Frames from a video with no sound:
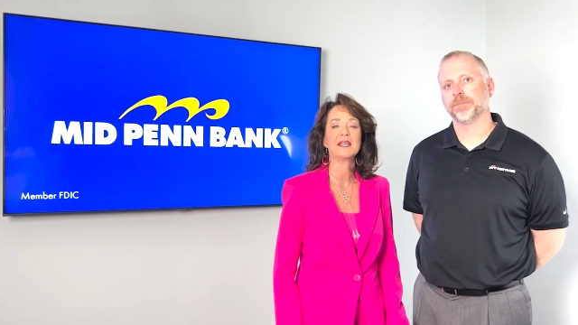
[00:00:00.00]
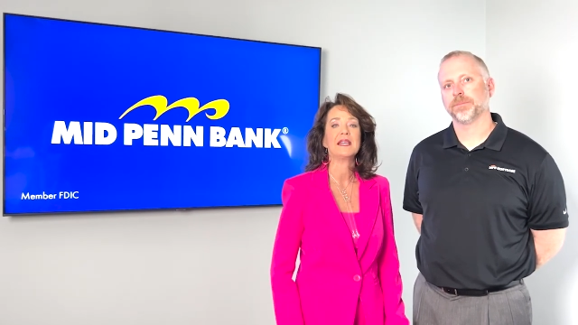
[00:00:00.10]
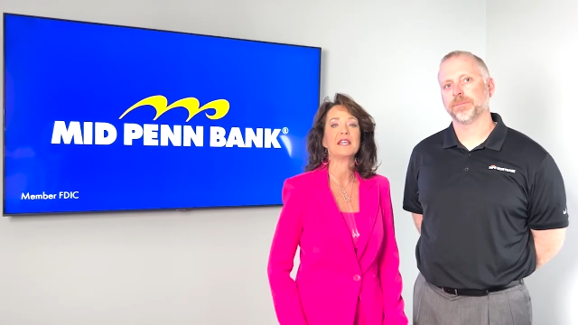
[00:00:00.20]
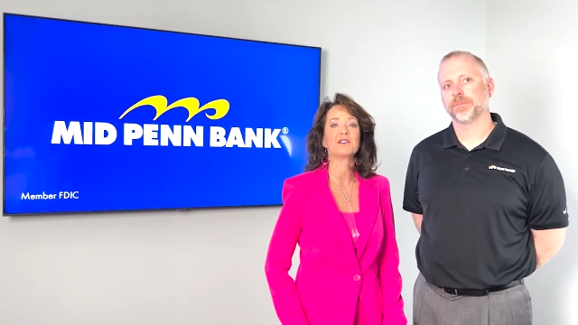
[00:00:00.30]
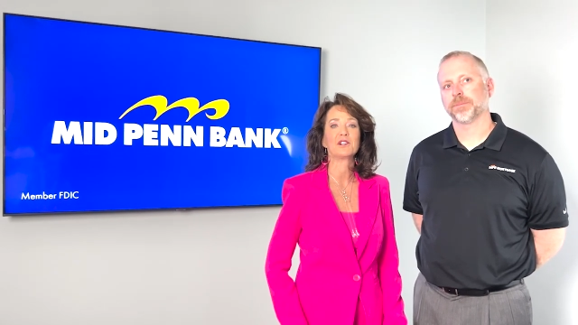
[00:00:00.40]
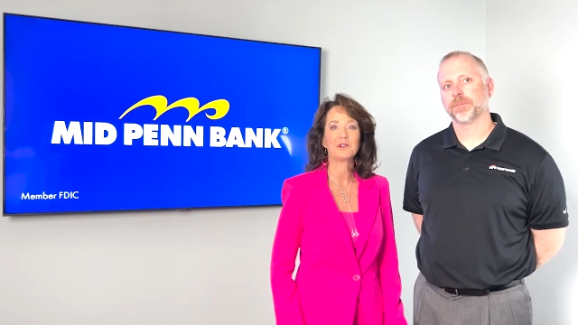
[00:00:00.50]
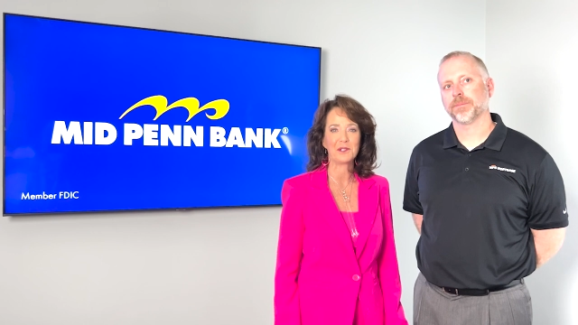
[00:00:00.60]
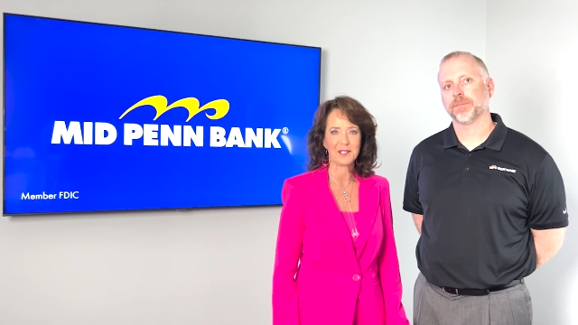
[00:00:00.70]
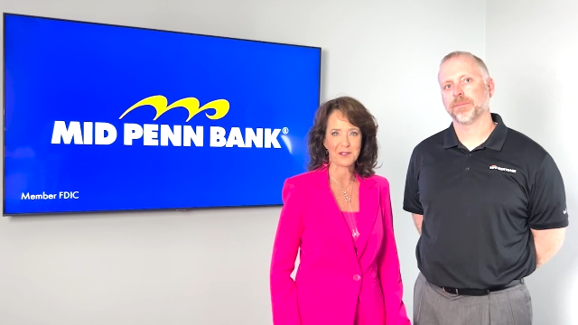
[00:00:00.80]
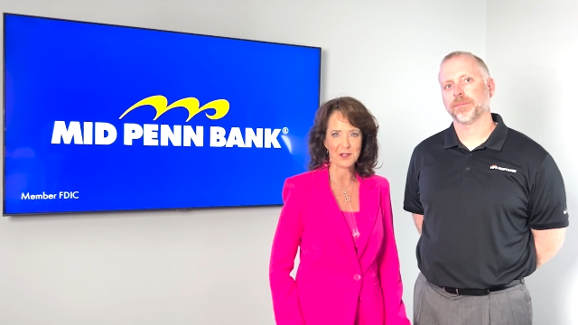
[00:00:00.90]
Speaker 1: including
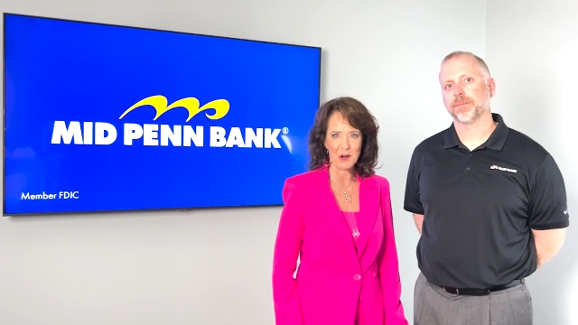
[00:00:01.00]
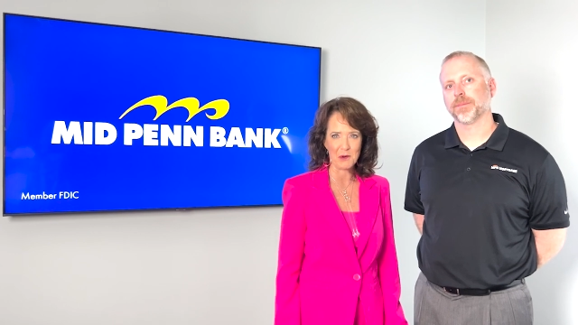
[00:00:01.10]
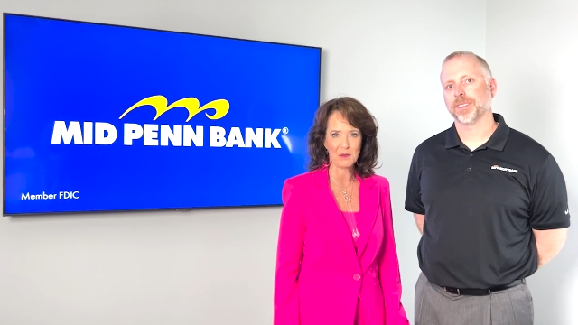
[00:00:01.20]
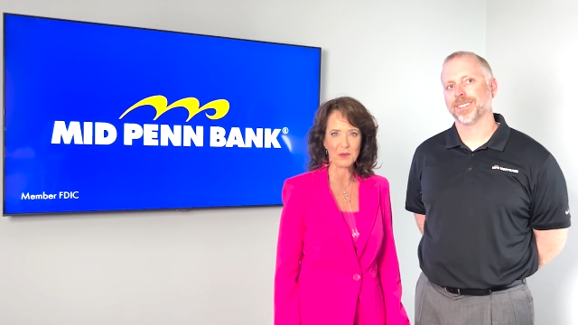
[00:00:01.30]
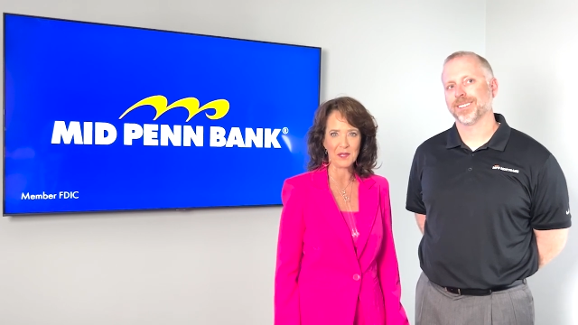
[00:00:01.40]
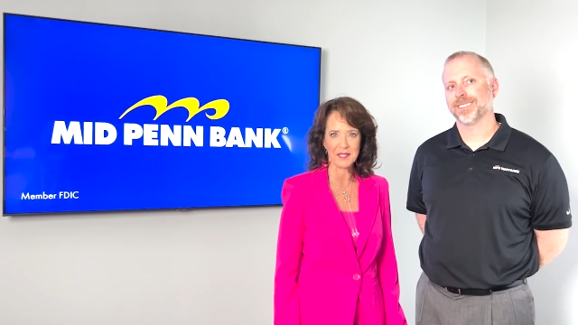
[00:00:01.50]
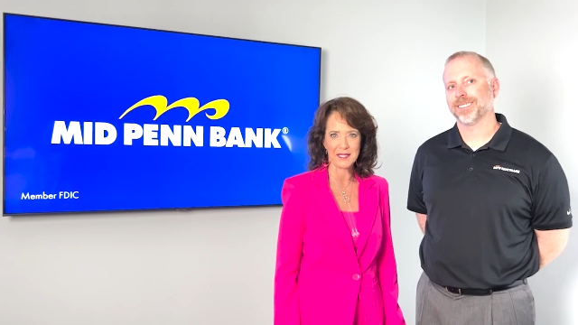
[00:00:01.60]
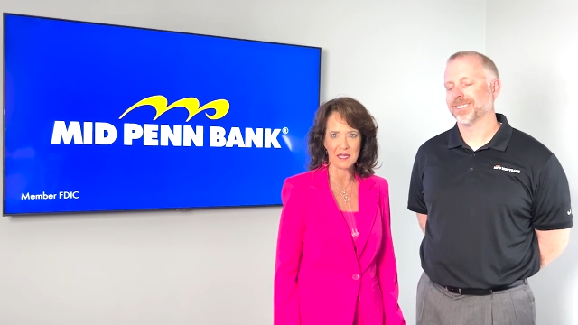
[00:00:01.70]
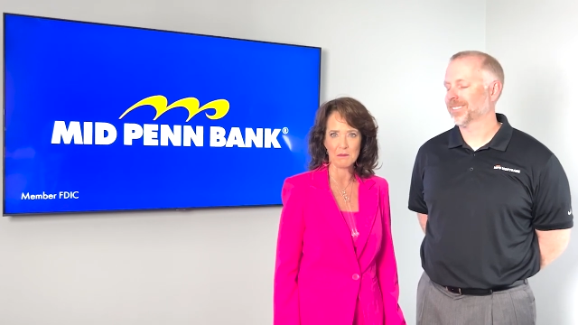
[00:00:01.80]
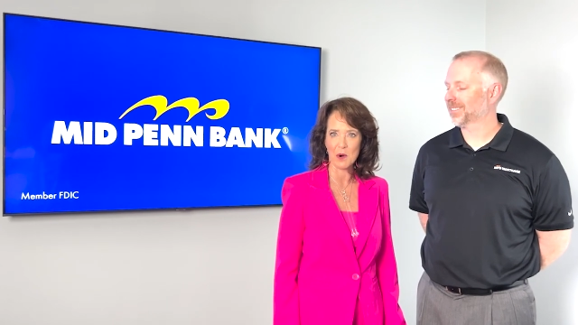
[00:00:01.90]
the current real
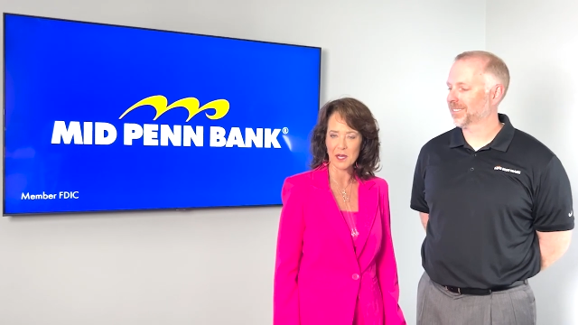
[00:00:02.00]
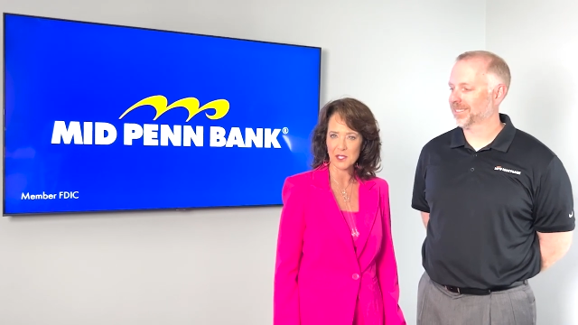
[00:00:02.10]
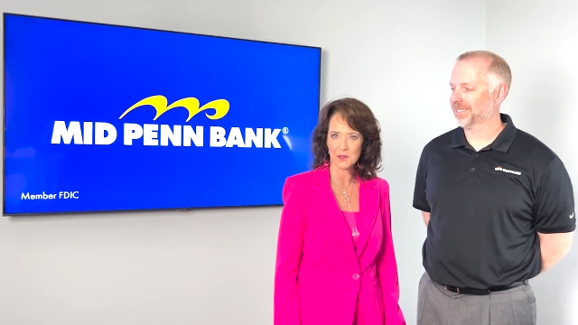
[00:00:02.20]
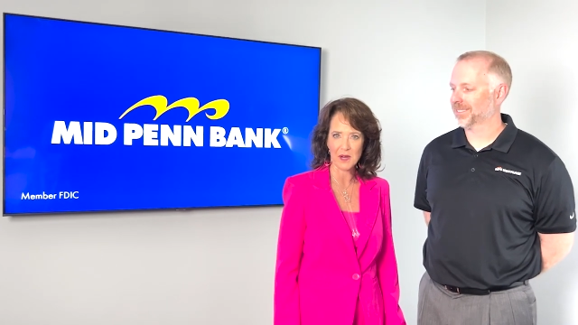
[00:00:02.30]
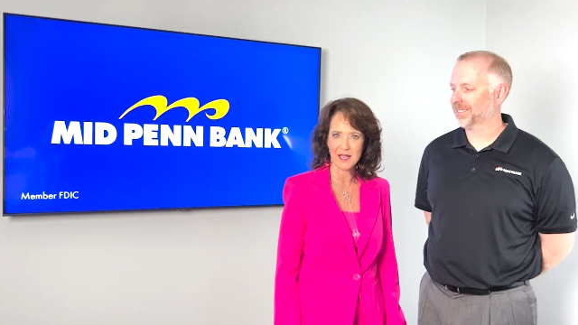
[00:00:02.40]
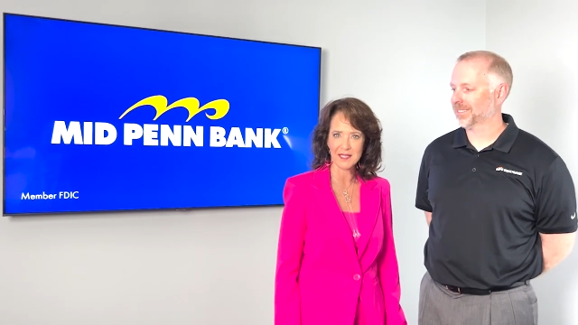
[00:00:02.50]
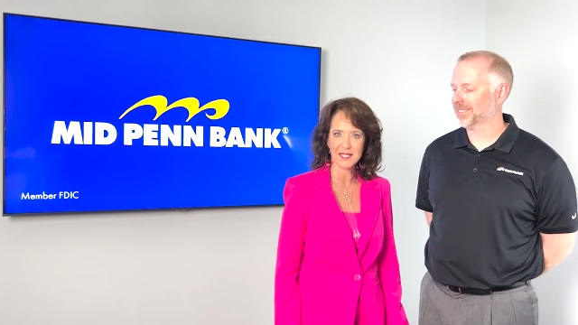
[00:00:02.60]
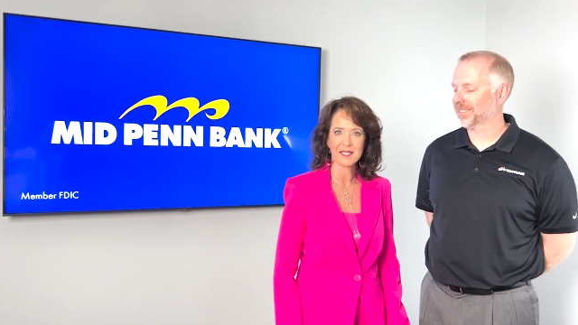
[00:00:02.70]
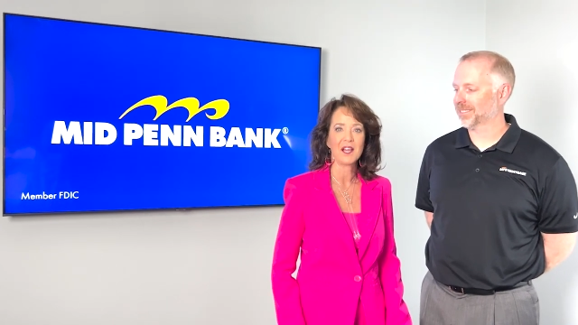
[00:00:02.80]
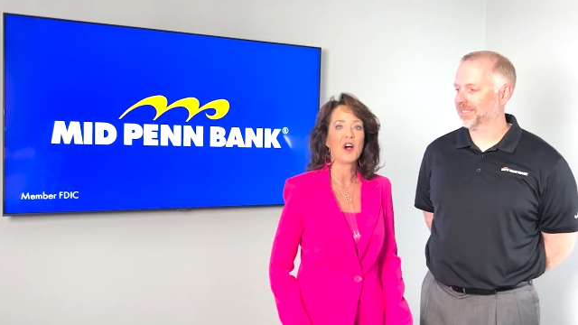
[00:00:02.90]
estate market trends,